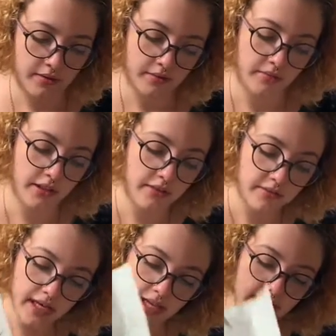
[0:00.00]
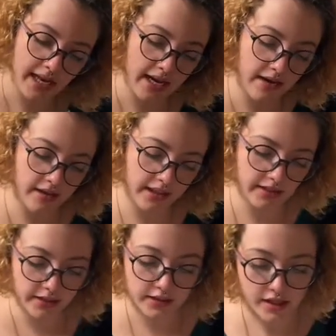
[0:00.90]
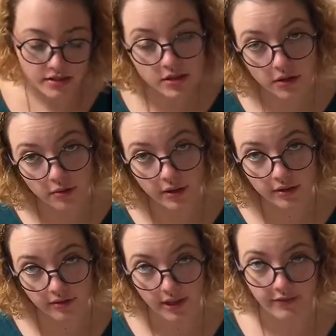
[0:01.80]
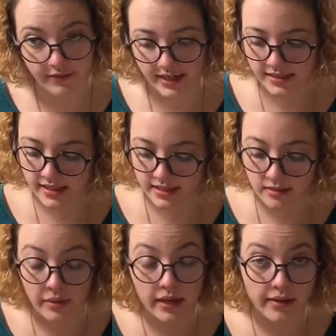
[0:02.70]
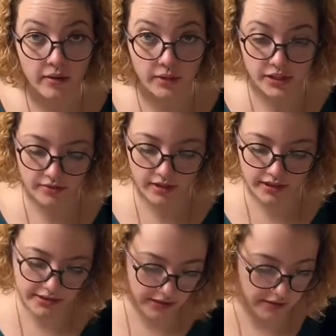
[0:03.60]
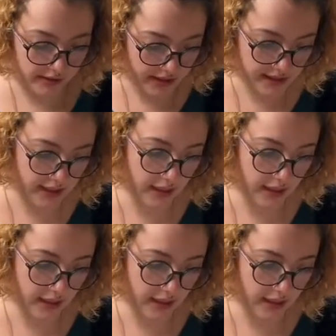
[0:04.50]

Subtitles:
When you've done that on either just 2 or 3 faces, depending on what you want to do, it's going